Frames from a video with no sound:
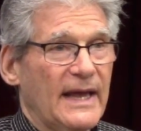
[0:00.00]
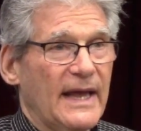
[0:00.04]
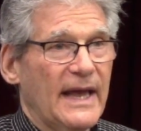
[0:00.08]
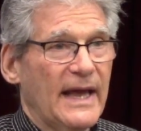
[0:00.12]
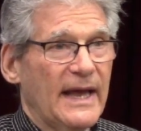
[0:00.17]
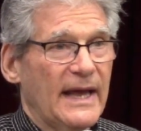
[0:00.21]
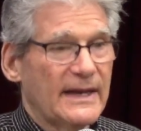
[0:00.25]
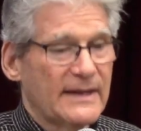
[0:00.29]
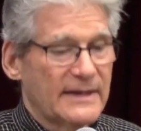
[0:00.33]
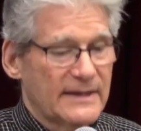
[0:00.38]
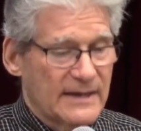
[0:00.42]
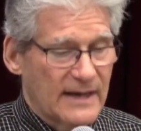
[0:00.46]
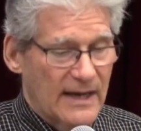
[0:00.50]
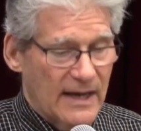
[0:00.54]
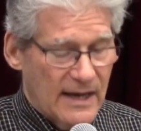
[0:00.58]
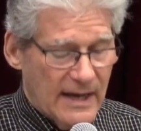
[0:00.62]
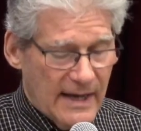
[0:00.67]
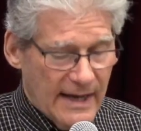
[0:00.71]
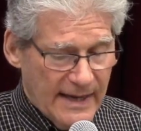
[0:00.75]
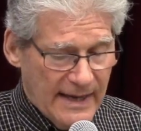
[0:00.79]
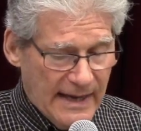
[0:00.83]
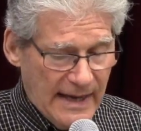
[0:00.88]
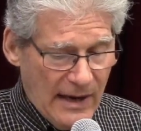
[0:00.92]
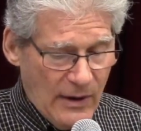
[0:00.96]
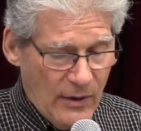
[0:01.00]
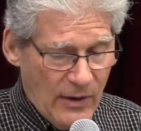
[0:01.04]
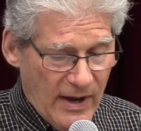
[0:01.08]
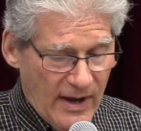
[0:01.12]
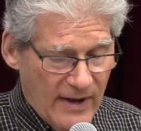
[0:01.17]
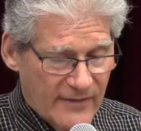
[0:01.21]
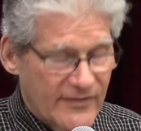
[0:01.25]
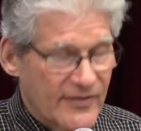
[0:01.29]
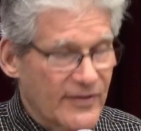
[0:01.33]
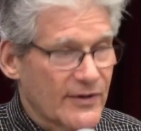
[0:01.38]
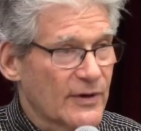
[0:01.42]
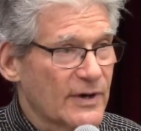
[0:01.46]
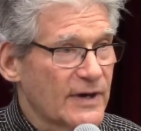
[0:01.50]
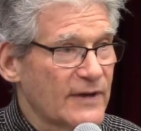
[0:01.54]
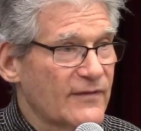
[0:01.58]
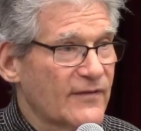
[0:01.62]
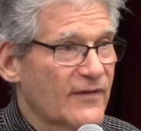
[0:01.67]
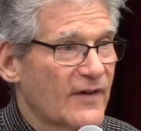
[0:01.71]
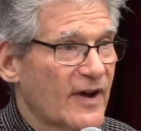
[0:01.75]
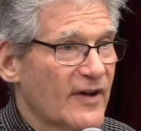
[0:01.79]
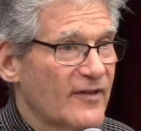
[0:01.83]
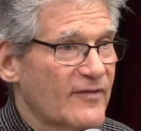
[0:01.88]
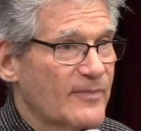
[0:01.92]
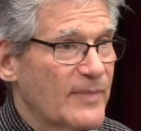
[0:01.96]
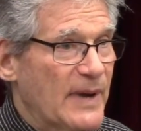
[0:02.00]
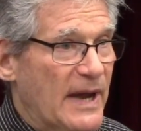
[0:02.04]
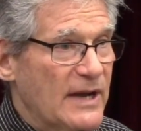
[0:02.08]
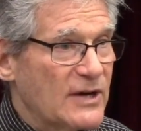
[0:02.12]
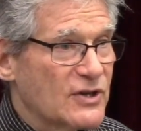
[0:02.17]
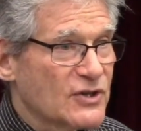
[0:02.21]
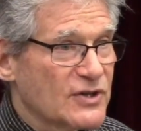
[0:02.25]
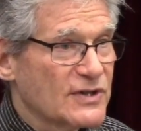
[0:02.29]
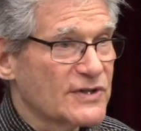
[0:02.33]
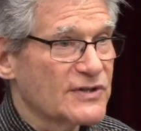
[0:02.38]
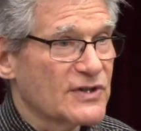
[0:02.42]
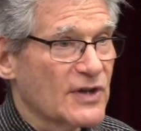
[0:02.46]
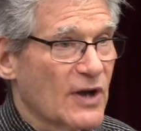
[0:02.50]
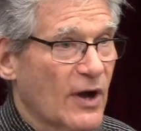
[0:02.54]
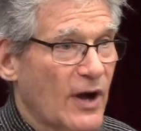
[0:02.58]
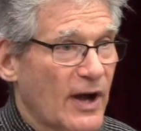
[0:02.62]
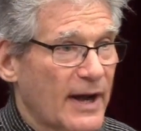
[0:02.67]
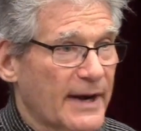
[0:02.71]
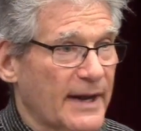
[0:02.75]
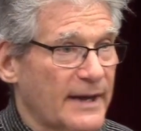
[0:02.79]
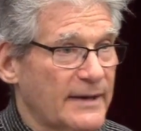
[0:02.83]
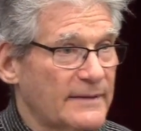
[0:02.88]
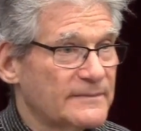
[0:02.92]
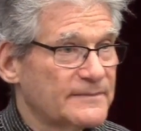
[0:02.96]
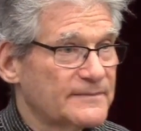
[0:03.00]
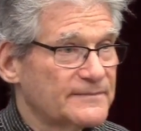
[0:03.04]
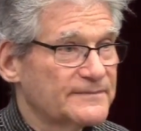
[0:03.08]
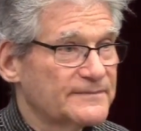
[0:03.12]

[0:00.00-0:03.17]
And I now have 35 patients on it,